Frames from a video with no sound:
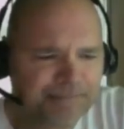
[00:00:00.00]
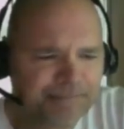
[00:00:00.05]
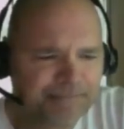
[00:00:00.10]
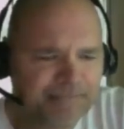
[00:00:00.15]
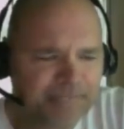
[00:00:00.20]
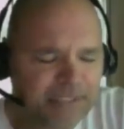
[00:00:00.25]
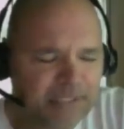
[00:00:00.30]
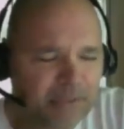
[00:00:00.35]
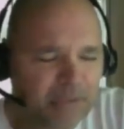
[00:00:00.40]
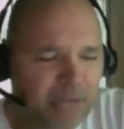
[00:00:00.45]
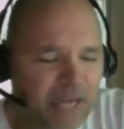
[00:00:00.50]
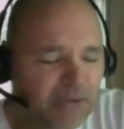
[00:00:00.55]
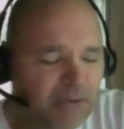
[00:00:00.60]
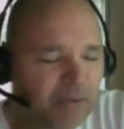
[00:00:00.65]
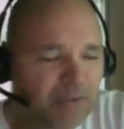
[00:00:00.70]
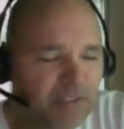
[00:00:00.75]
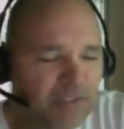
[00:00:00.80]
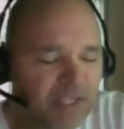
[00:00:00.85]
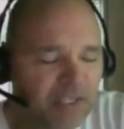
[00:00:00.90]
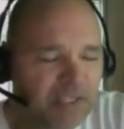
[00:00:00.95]
you know, I
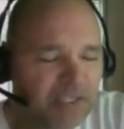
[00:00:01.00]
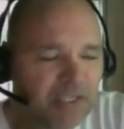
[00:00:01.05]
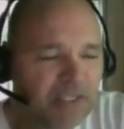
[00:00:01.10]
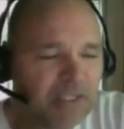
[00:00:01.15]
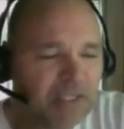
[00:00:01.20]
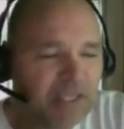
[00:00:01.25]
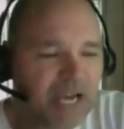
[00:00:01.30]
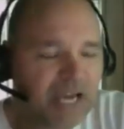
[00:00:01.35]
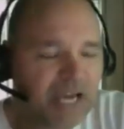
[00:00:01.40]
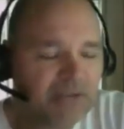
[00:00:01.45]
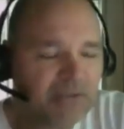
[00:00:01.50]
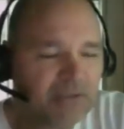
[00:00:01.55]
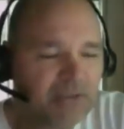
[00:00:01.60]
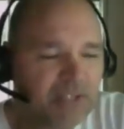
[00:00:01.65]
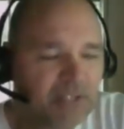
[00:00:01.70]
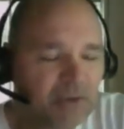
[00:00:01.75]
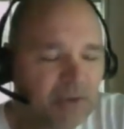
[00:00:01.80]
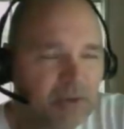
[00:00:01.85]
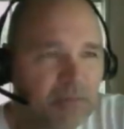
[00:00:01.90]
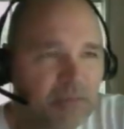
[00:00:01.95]
don't think I don't
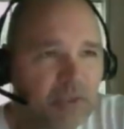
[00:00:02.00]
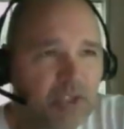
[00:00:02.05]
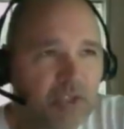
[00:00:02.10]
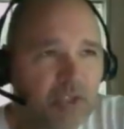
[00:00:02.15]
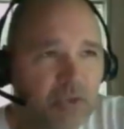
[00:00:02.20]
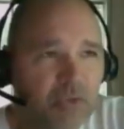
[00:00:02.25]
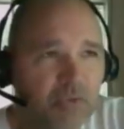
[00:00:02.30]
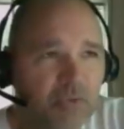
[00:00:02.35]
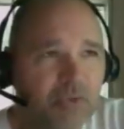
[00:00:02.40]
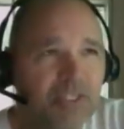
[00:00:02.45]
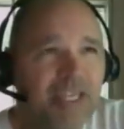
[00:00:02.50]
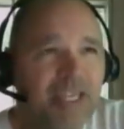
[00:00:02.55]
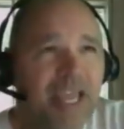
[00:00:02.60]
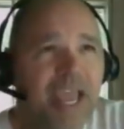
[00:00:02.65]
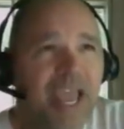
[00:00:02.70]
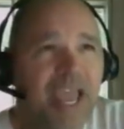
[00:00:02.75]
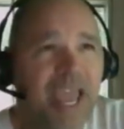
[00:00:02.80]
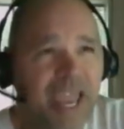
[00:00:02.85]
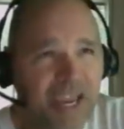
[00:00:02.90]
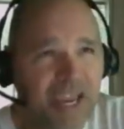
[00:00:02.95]
think you can be truly
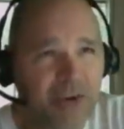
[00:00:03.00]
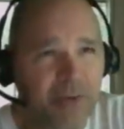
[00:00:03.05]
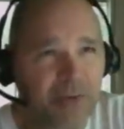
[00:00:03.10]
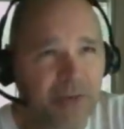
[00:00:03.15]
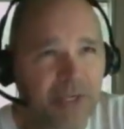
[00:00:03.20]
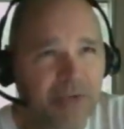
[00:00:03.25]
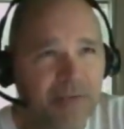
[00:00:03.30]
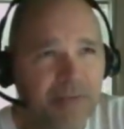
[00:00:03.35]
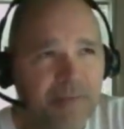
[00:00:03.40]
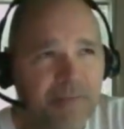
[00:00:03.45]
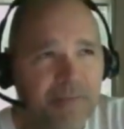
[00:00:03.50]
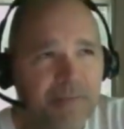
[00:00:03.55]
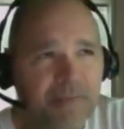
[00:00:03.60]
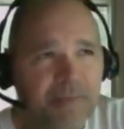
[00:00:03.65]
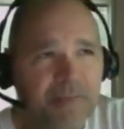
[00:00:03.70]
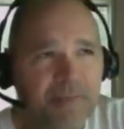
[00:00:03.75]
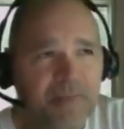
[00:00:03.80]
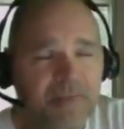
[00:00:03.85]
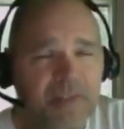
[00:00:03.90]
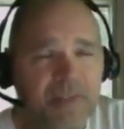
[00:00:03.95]
angry
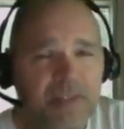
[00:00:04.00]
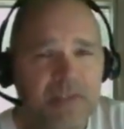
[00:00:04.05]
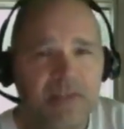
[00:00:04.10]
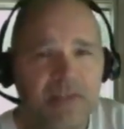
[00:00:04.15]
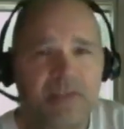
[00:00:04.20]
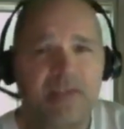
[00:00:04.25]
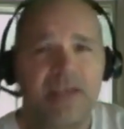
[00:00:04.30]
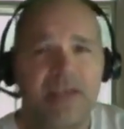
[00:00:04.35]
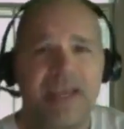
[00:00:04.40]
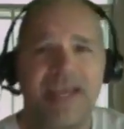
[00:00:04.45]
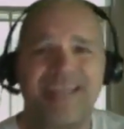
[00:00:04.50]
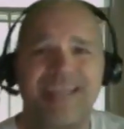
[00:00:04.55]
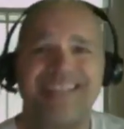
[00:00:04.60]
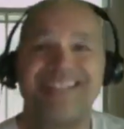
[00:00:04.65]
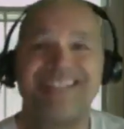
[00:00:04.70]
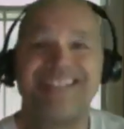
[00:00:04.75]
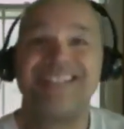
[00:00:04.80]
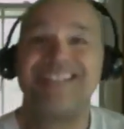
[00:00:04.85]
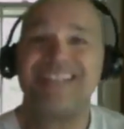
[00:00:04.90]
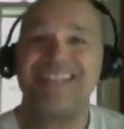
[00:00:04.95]

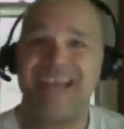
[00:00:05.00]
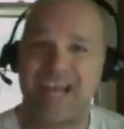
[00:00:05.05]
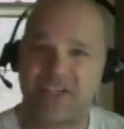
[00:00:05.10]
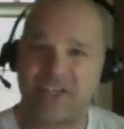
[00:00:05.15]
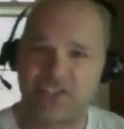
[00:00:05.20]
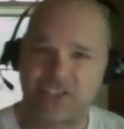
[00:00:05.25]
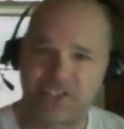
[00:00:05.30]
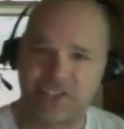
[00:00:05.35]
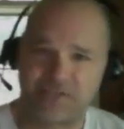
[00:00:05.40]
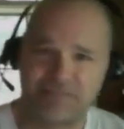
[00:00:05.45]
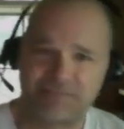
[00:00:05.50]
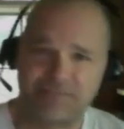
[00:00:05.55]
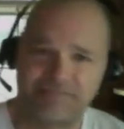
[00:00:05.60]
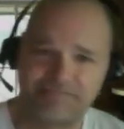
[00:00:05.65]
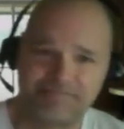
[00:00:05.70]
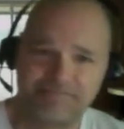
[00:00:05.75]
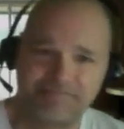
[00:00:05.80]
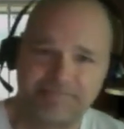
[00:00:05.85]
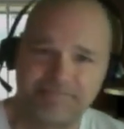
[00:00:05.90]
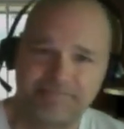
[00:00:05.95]
and detached.
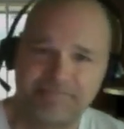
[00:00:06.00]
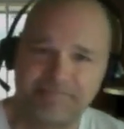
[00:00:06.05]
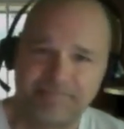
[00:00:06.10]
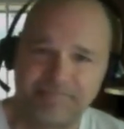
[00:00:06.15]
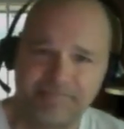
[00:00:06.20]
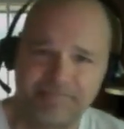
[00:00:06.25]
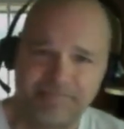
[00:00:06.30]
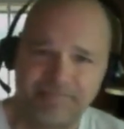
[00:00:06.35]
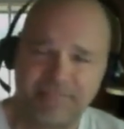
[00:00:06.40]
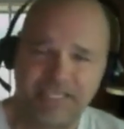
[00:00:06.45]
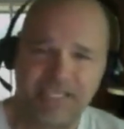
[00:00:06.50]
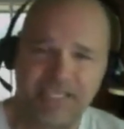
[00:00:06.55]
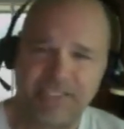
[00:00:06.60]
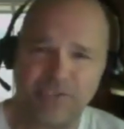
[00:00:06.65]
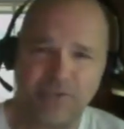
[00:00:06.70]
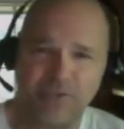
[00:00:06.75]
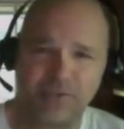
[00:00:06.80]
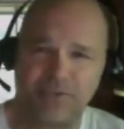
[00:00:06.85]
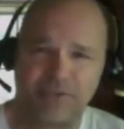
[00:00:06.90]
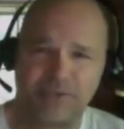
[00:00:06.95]
I
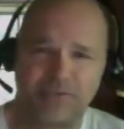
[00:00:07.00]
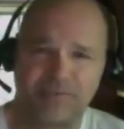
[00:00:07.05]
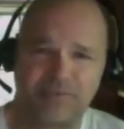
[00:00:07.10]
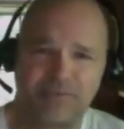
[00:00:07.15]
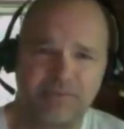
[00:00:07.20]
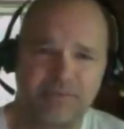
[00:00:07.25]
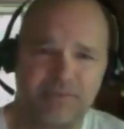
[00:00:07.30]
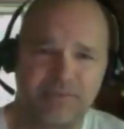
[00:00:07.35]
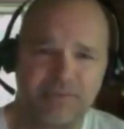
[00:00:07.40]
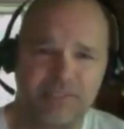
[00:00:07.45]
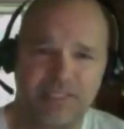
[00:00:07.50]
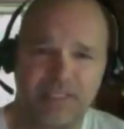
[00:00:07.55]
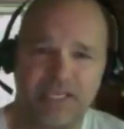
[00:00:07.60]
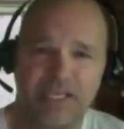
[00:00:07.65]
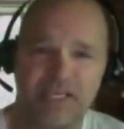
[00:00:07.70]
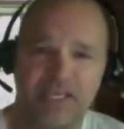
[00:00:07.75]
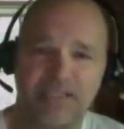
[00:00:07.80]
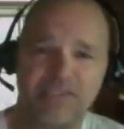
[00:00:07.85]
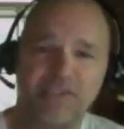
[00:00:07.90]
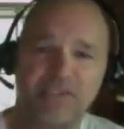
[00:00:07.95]
don't.
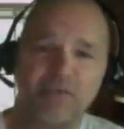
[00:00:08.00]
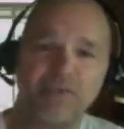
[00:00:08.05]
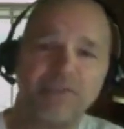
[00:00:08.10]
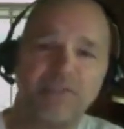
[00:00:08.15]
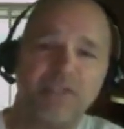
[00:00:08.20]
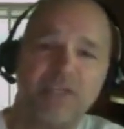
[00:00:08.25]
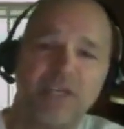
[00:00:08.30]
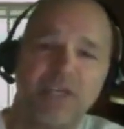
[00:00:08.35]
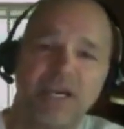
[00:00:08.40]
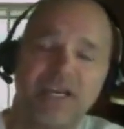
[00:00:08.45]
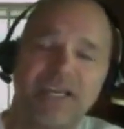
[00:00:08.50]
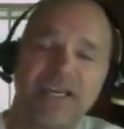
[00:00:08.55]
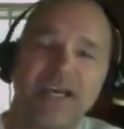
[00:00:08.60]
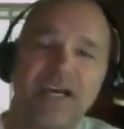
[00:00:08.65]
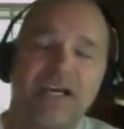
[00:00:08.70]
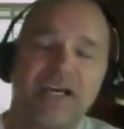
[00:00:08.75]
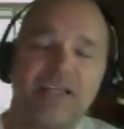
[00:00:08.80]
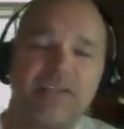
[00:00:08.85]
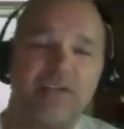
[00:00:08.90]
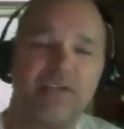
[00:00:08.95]
I, I don't. A
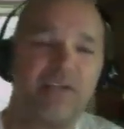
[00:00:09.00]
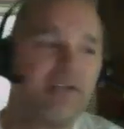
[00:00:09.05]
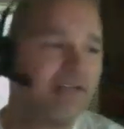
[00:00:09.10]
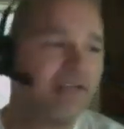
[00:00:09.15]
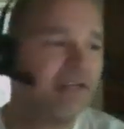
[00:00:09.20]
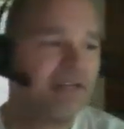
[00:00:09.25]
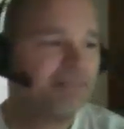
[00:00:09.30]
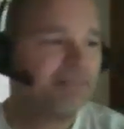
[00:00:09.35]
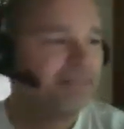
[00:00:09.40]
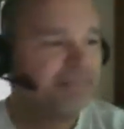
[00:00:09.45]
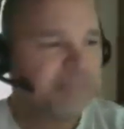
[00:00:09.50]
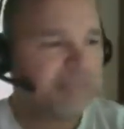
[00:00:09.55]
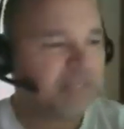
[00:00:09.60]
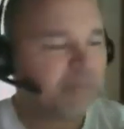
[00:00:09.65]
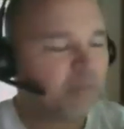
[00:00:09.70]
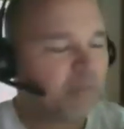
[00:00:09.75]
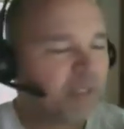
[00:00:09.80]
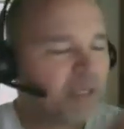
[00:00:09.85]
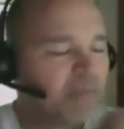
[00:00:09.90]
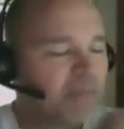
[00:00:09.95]
guy, look, a, a, you
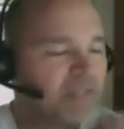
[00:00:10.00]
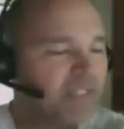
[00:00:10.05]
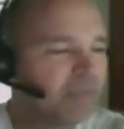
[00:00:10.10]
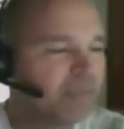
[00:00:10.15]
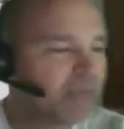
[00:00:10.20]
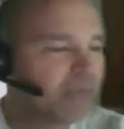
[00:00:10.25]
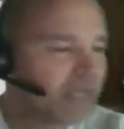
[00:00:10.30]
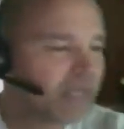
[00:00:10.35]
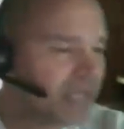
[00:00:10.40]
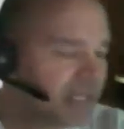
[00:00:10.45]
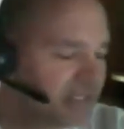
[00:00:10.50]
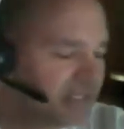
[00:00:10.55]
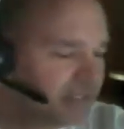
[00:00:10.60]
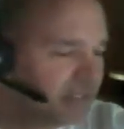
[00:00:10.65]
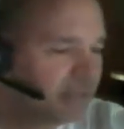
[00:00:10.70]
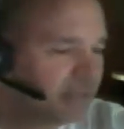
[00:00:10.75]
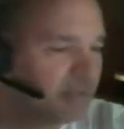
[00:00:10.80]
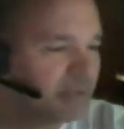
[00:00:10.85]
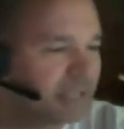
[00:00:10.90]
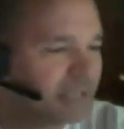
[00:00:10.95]
know, what comes into my head, a,
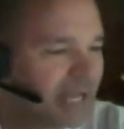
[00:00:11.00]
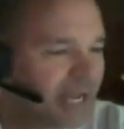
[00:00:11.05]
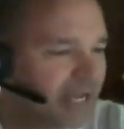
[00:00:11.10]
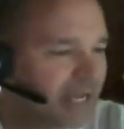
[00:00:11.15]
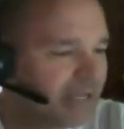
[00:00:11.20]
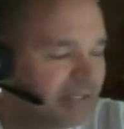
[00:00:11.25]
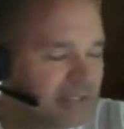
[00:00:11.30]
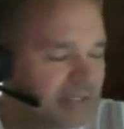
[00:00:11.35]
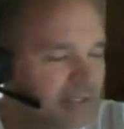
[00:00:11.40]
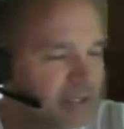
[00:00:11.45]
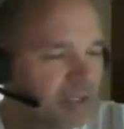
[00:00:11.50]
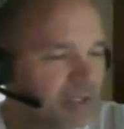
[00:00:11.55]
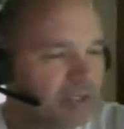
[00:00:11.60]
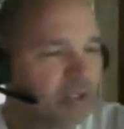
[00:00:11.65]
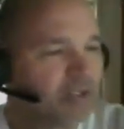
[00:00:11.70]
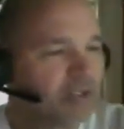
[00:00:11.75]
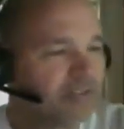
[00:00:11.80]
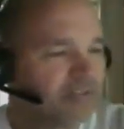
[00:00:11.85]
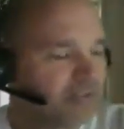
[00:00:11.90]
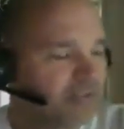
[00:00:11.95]
you know, a guy, a, a
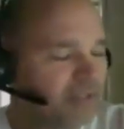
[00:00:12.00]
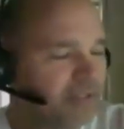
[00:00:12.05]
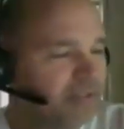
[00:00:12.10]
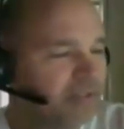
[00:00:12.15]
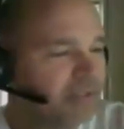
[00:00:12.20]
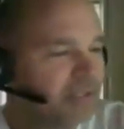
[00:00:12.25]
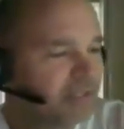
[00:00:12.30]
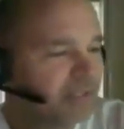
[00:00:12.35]
girlfriend